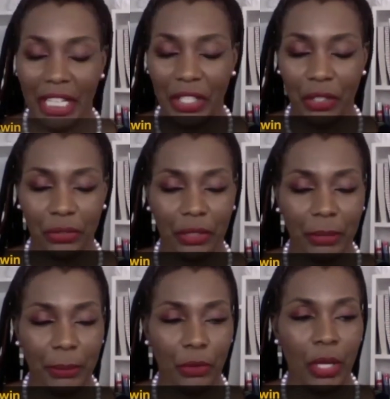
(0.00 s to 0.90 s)
I know some
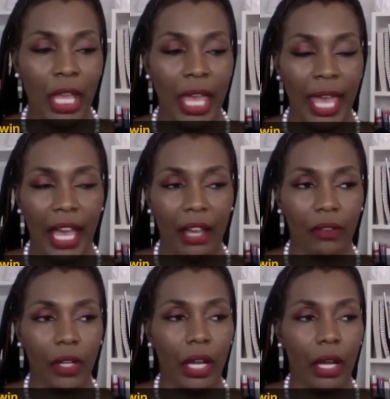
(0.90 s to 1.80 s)
people have
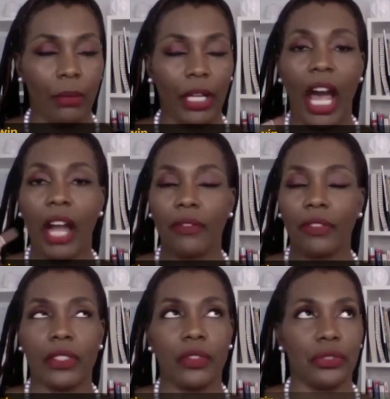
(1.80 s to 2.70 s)

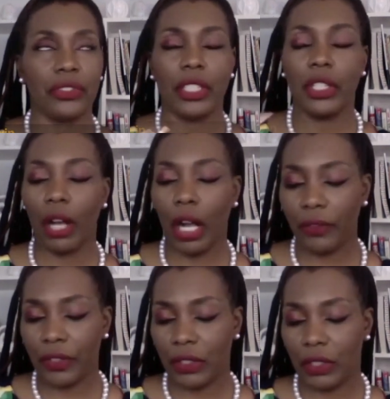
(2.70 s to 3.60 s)
conferences or senior
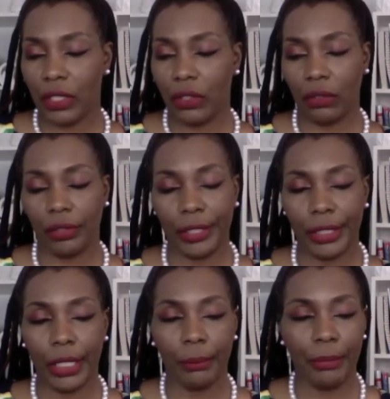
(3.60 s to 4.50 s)
offices or
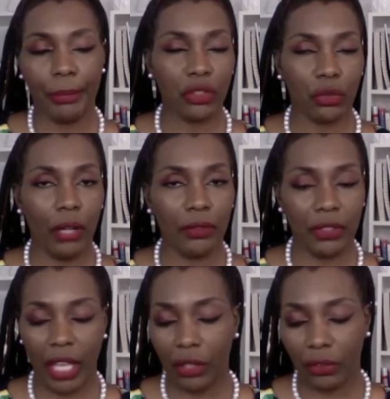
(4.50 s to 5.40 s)
national offices.
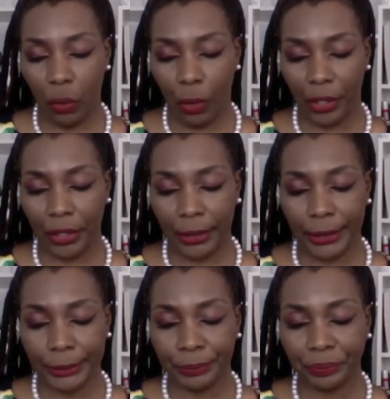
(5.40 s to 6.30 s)
How does it work?
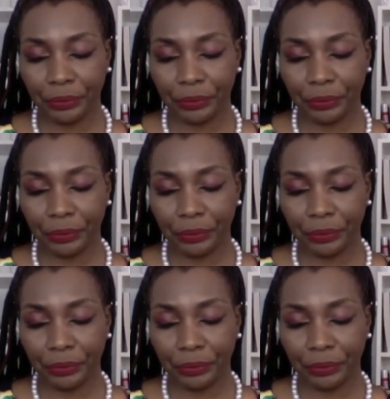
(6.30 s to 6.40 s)
And